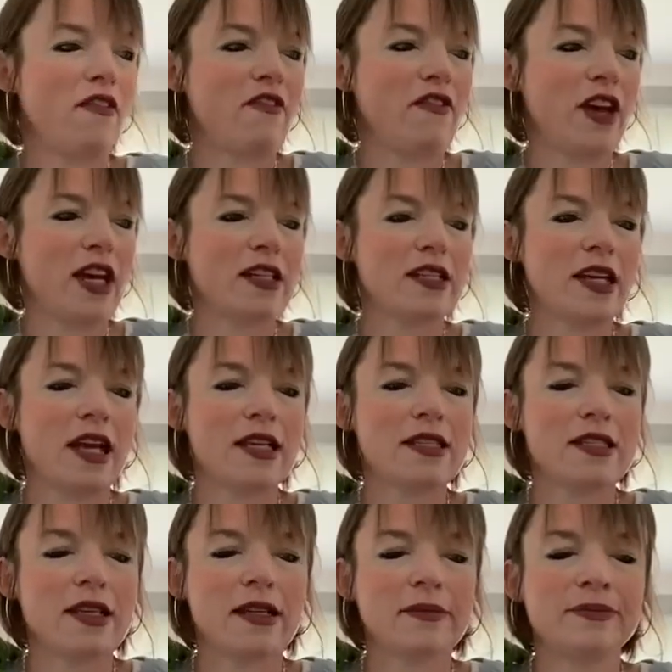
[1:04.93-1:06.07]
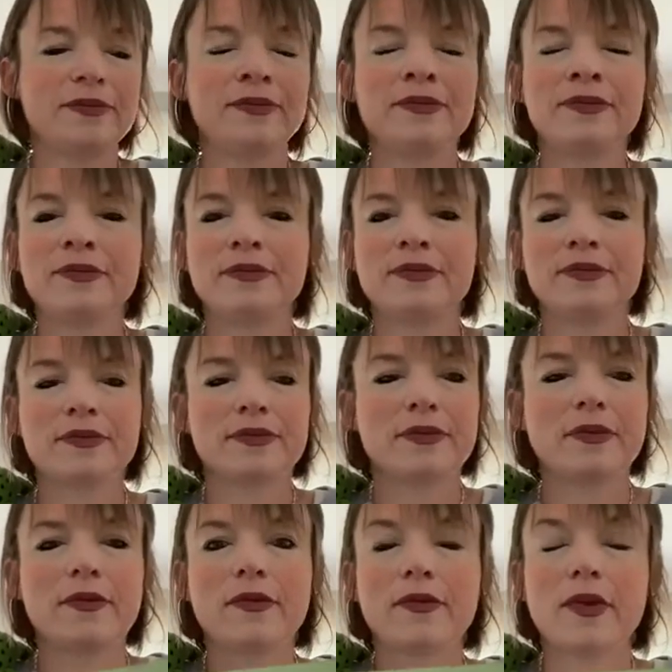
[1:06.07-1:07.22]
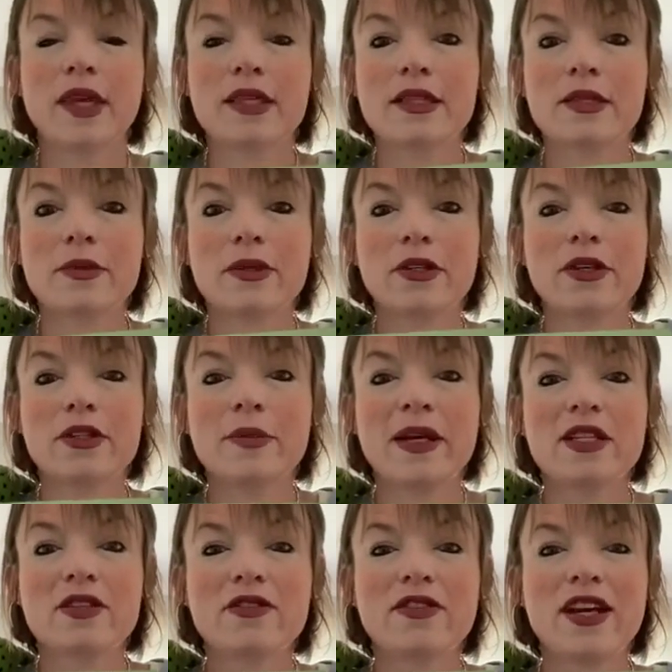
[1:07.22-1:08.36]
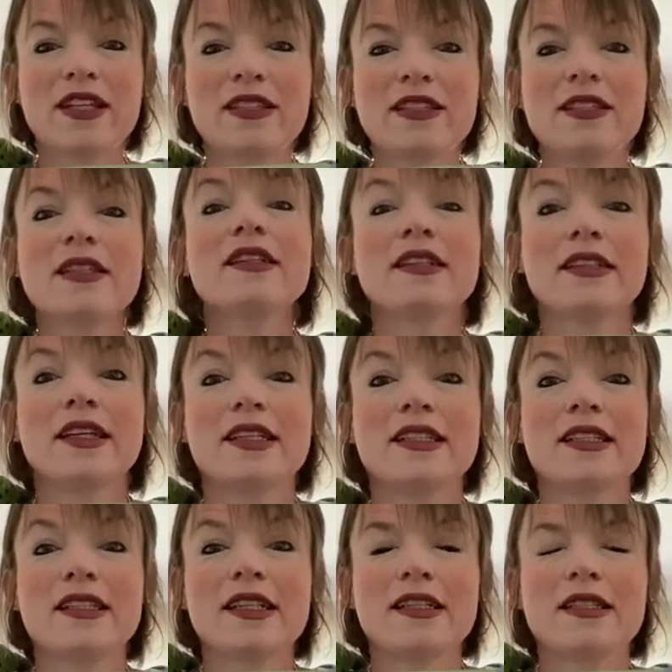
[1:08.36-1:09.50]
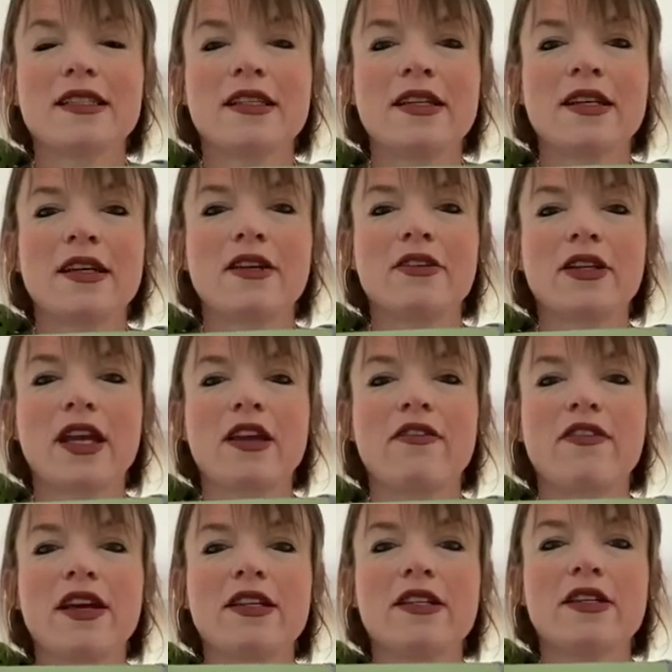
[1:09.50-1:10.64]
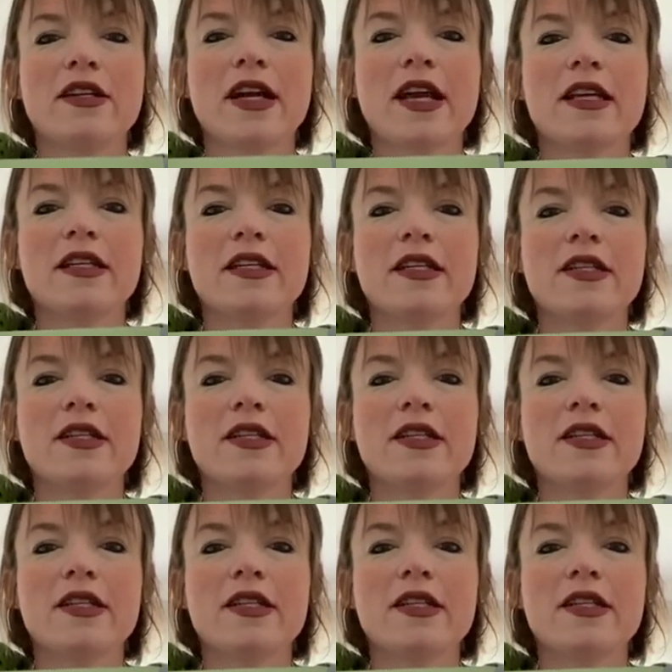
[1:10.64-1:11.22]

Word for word: Fantastic. Has this one got special friends? Yes, it does. Okay, Fred in her head.